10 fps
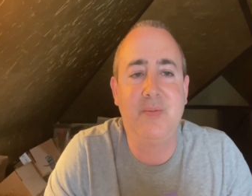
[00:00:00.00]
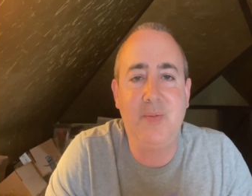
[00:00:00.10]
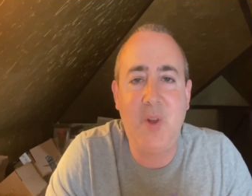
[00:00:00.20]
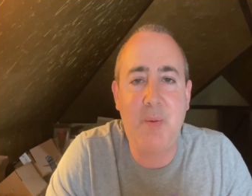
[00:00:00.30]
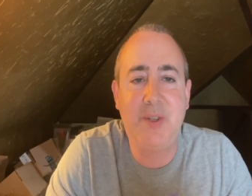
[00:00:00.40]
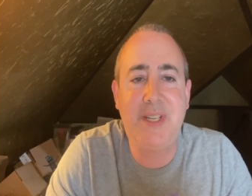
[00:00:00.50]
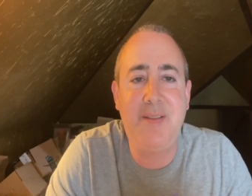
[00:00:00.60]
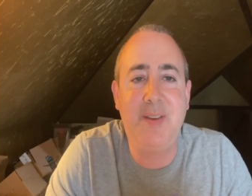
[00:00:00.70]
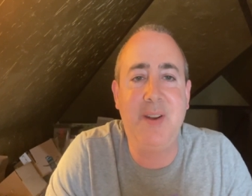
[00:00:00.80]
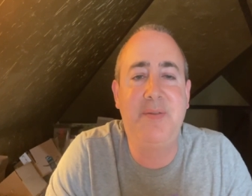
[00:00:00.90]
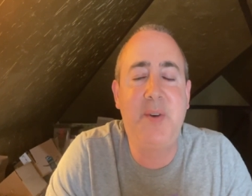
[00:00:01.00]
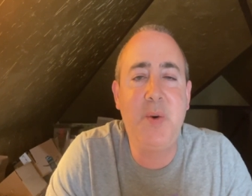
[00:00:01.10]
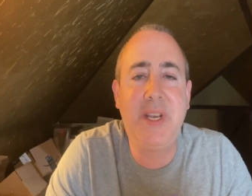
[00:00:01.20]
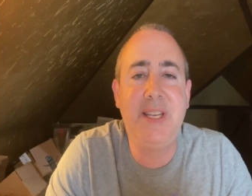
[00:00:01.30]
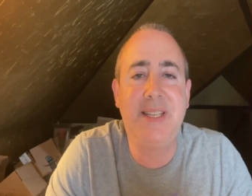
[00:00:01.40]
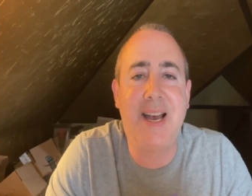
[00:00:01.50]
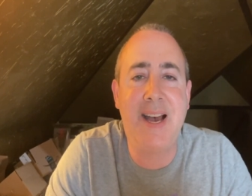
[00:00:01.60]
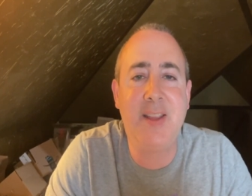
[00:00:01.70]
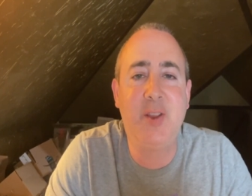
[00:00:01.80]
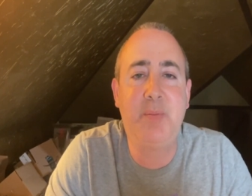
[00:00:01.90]
Number 7, focus
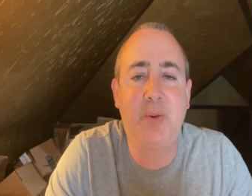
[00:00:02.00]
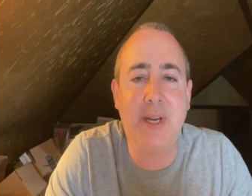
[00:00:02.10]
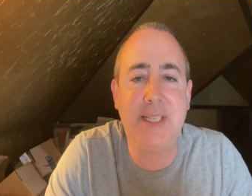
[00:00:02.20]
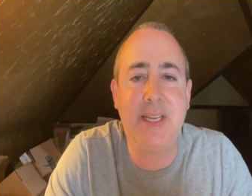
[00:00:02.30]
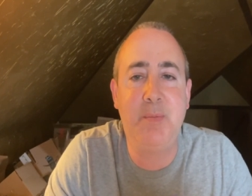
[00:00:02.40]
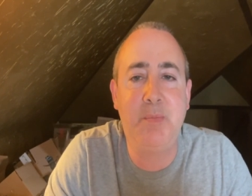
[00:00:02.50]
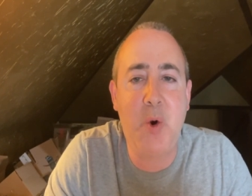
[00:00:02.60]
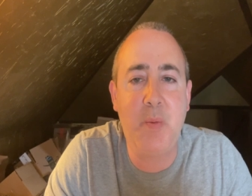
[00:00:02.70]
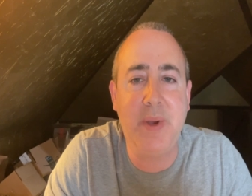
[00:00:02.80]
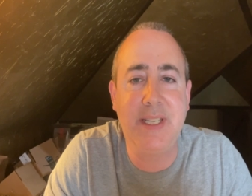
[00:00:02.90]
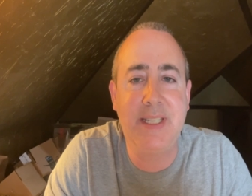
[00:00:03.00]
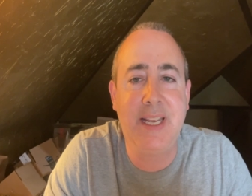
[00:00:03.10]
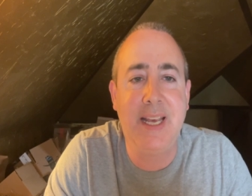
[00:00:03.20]
on the present moment.